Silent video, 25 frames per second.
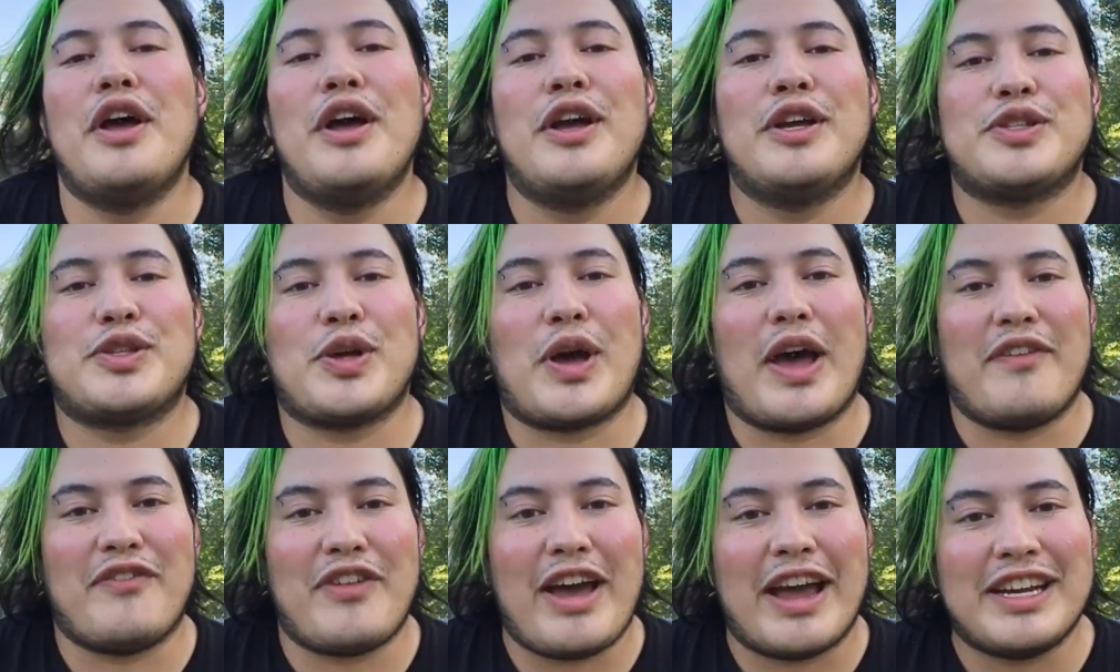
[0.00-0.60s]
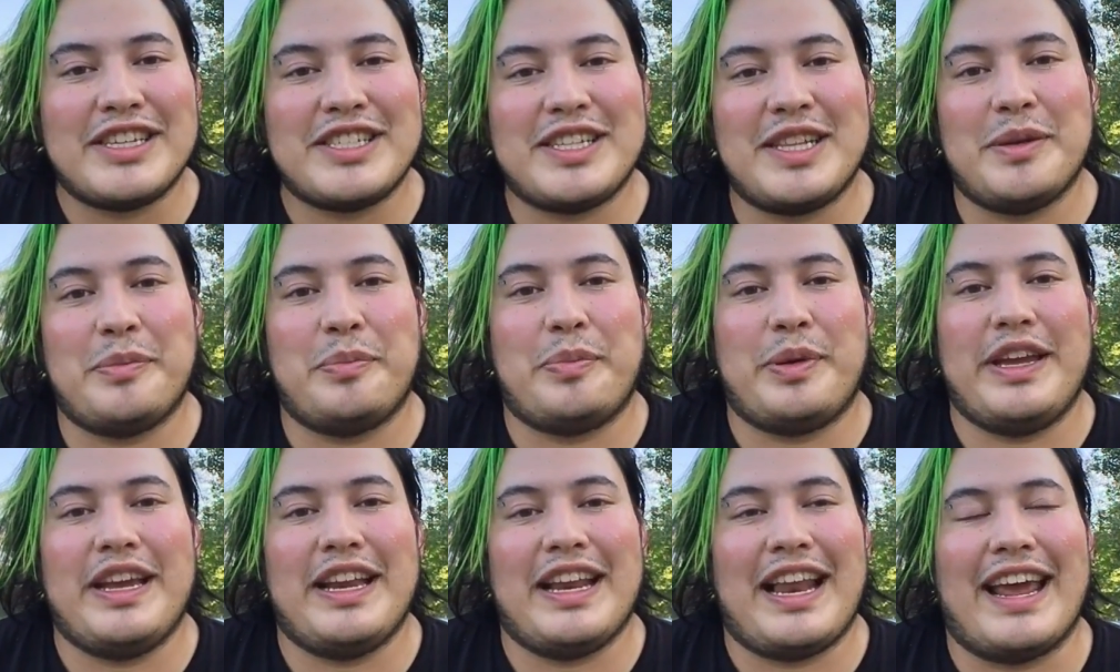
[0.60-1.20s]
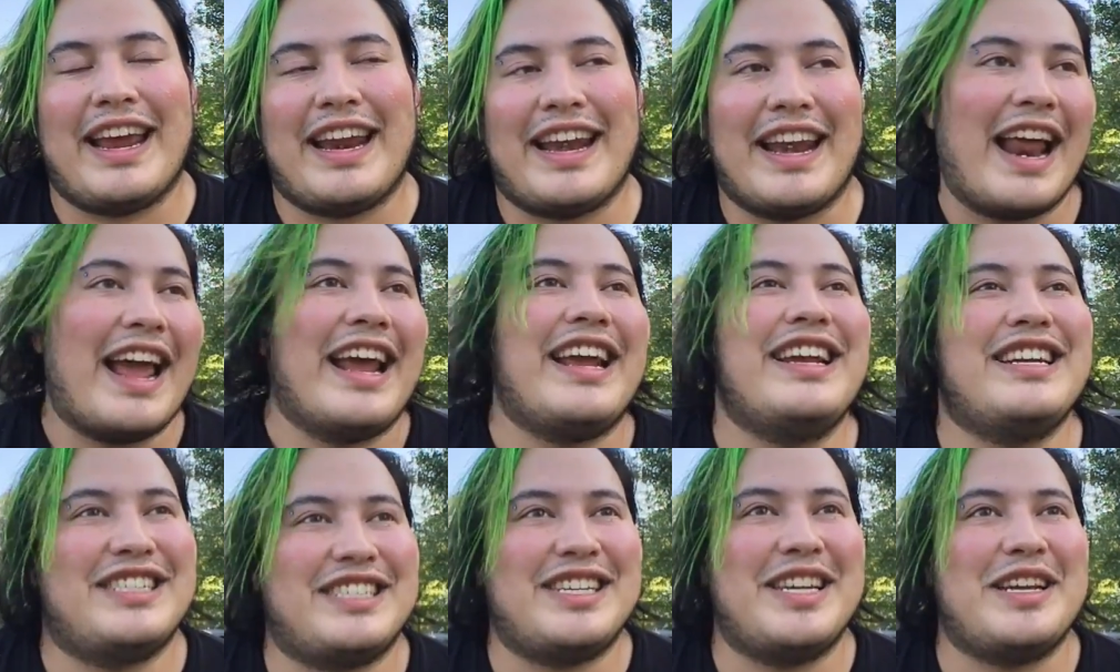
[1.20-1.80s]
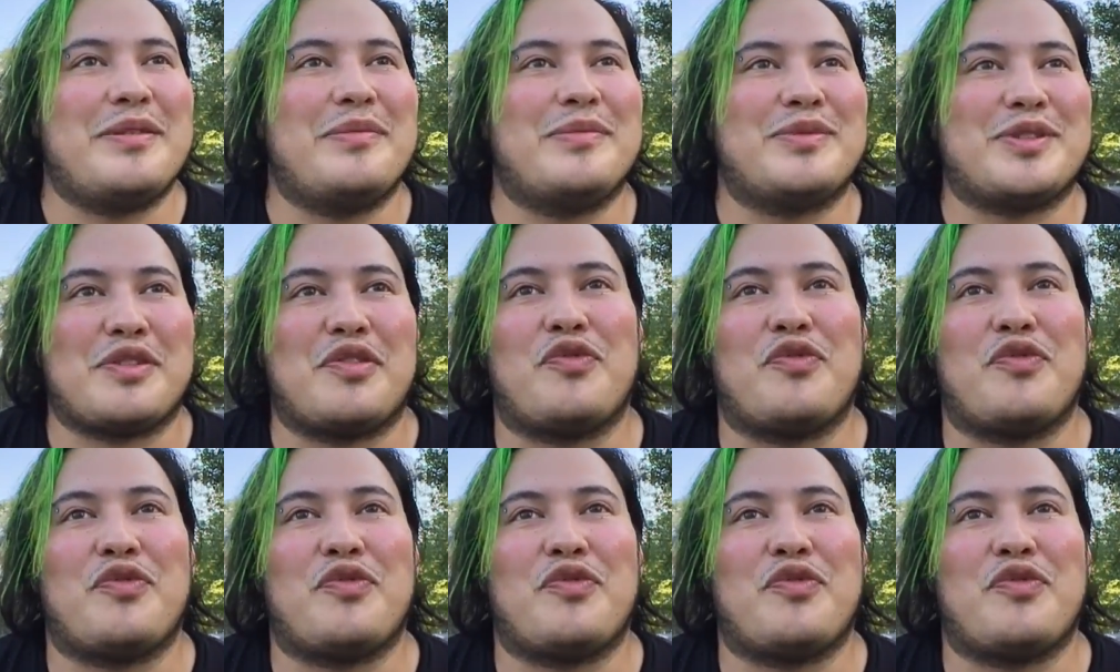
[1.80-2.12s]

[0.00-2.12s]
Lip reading: So I've actually beat like 9 gyms.